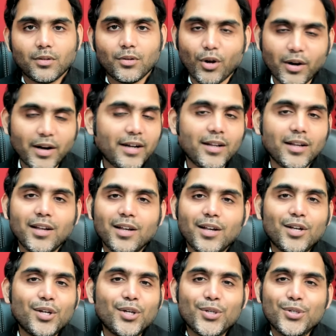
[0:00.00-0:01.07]
All right.
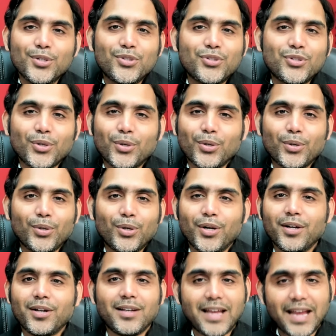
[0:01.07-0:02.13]

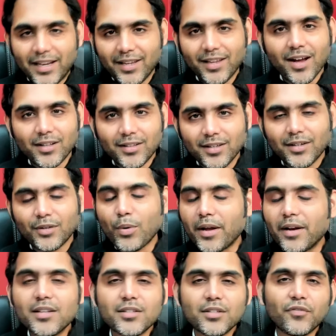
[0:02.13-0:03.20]
So any other
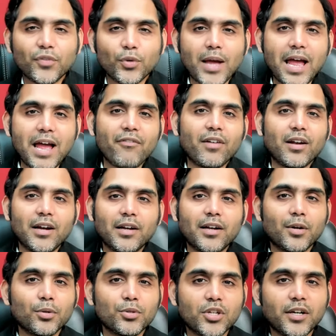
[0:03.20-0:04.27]
queries if you have
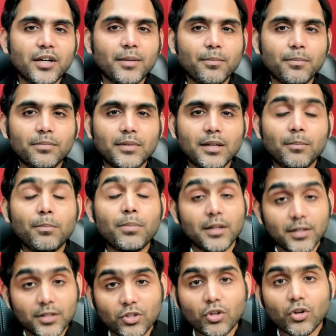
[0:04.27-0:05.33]
related to GD, then
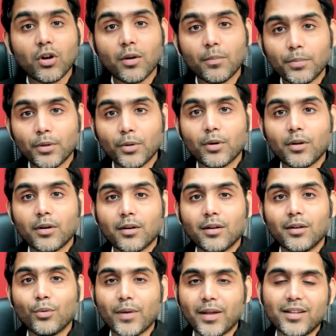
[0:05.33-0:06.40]
please drop your
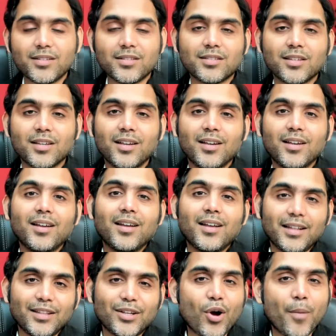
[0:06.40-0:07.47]
queries
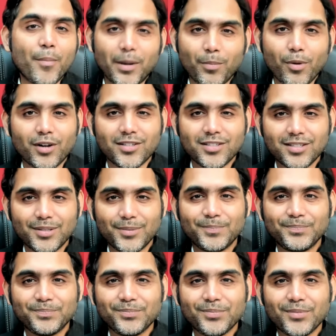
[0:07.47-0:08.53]
in the comment box.
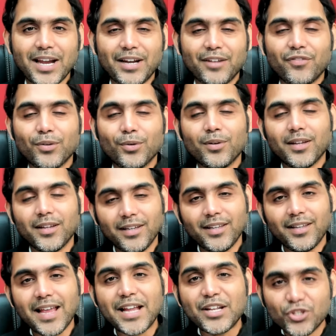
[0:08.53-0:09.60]
And if you
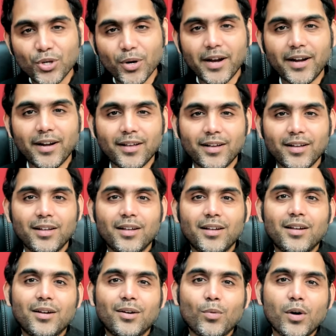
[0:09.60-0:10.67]
really enjoyed
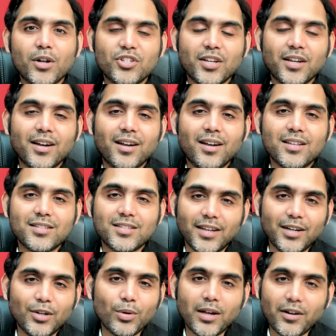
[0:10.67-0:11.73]
watching and
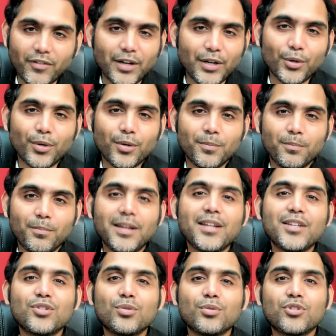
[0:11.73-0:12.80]
listening to our video,
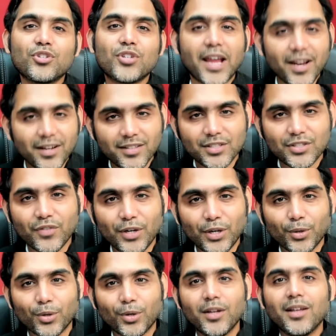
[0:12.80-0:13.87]
please do share this
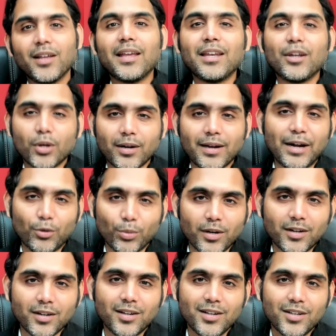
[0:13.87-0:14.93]
video in your
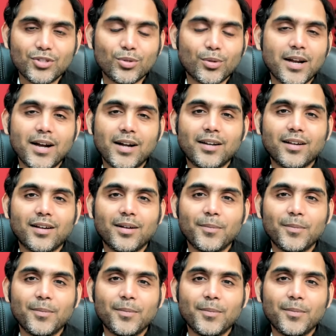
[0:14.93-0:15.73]
network so that